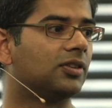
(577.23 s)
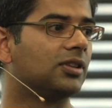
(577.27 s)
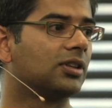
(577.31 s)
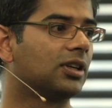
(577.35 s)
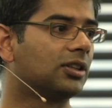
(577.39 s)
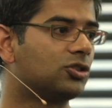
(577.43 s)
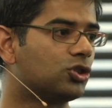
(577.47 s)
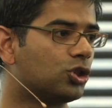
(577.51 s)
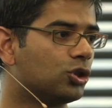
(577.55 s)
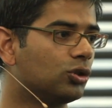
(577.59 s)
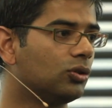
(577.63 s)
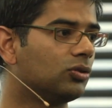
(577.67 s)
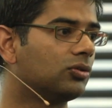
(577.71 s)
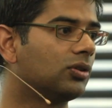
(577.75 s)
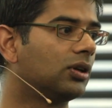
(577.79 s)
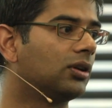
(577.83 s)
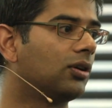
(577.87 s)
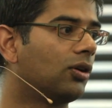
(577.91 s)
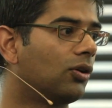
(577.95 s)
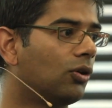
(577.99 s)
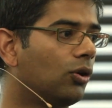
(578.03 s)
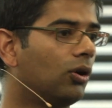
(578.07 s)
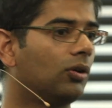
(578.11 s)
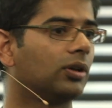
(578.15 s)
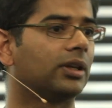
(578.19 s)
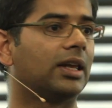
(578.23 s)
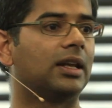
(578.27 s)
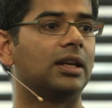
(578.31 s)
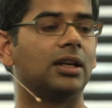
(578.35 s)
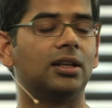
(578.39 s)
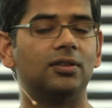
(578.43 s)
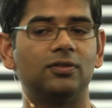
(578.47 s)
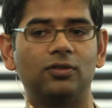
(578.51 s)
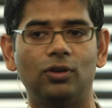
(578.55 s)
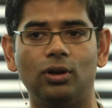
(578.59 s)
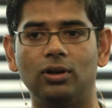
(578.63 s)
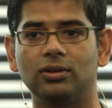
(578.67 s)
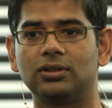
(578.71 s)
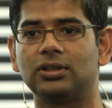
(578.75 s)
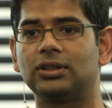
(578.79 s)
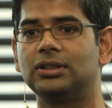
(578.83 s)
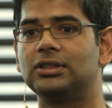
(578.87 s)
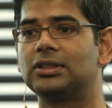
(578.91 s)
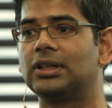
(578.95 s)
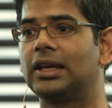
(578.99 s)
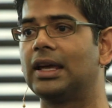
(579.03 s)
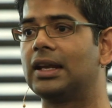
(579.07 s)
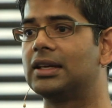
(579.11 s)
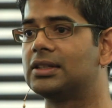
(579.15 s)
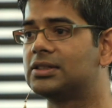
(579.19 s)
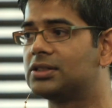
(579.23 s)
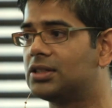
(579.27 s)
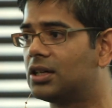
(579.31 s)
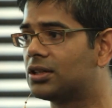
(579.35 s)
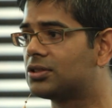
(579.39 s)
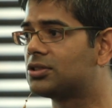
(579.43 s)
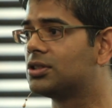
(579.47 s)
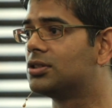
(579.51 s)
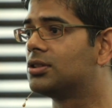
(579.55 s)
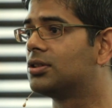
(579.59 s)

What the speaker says: the children are all getting involved and getting sucked